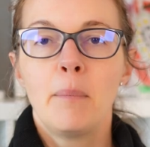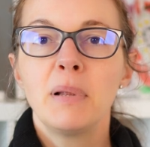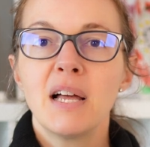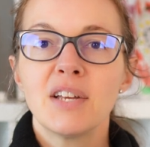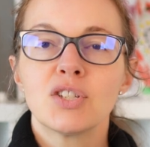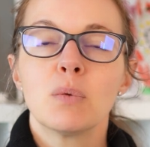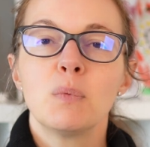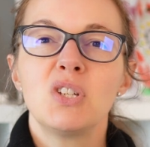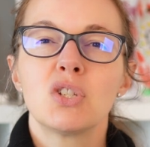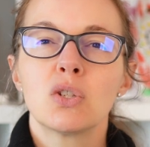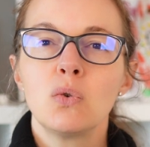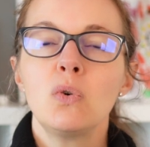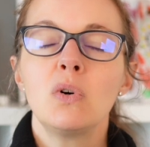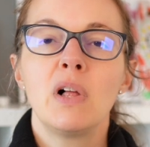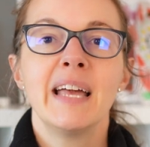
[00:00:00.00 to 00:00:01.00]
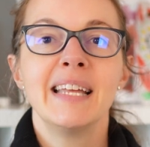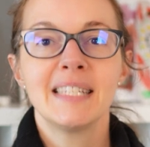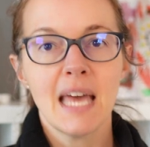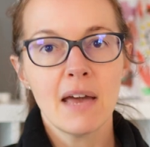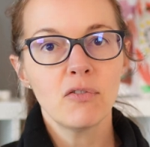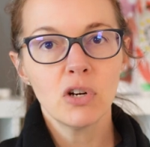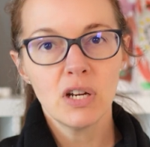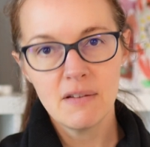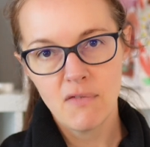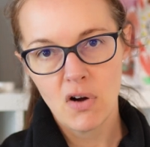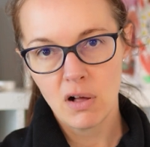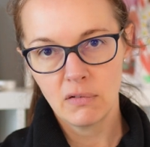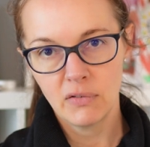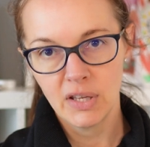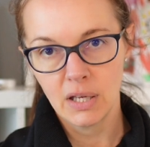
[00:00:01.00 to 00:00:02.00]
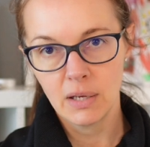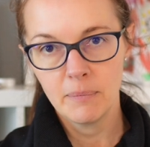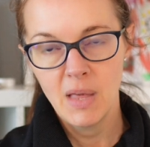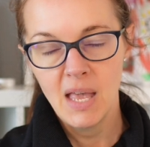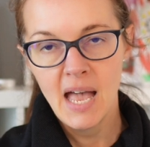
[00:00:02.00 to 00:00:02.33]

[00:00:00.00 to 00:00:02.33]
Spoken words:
Plus, with Skool, it's ever evolving.